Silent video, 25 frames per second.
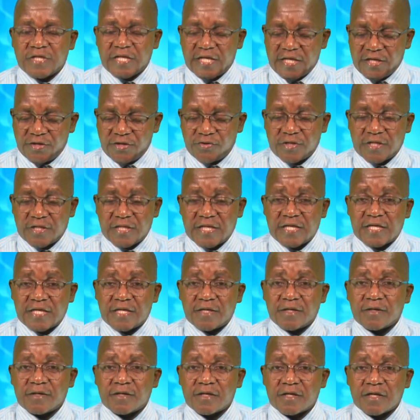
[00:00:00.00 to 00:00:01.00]
Today
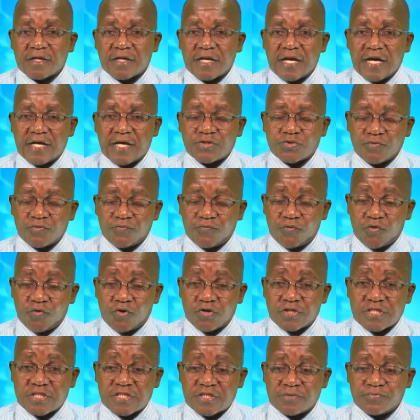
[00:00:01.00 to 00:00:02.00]
on the heart
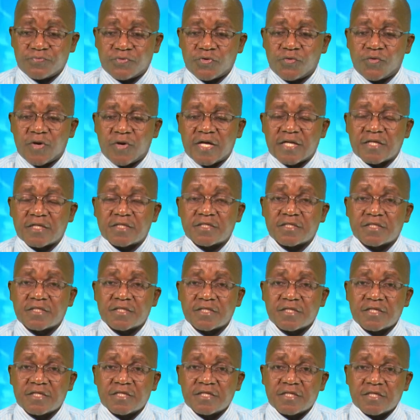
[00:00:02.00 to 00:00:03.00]
of worship, we
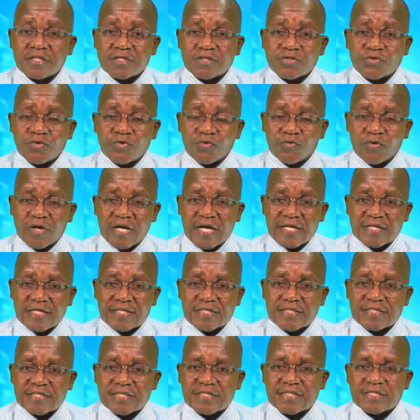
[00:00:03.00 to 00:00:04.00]
want to
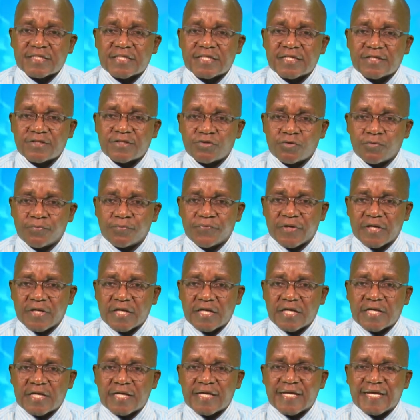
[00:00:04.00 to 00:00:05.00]
look at the
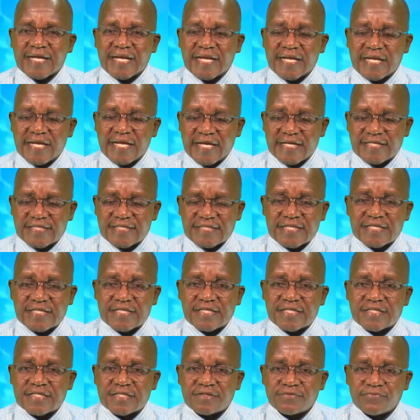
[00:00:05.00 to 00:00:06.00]
topic
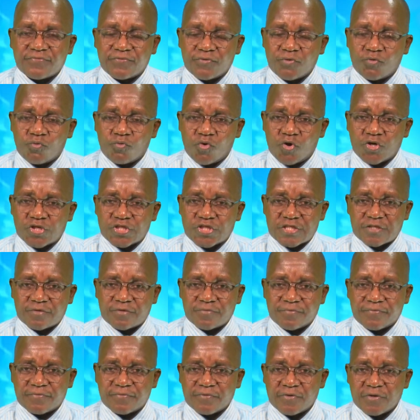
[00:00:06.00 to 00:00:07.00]
created for
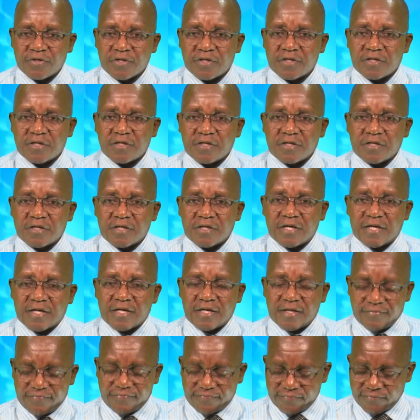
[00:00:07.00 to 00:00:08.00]
worship.
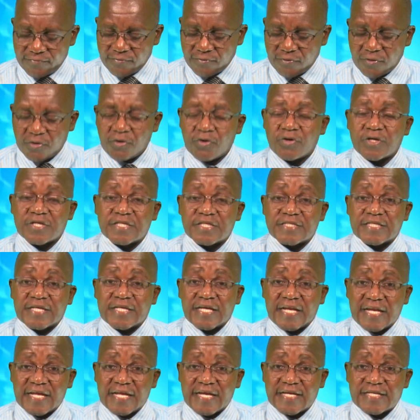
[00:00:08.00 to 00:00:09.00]
I've
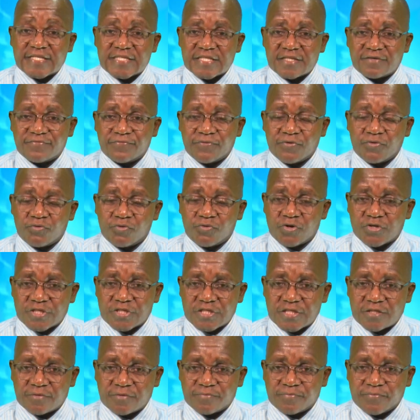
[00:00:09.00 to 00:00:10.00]
called it created for
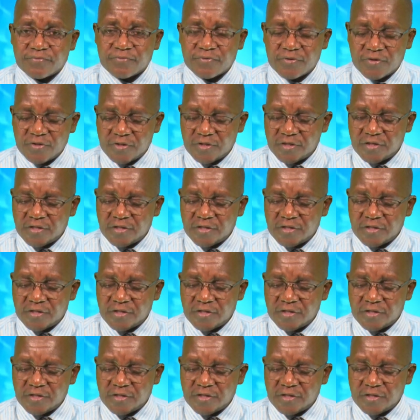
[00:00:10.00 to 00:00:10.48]
worship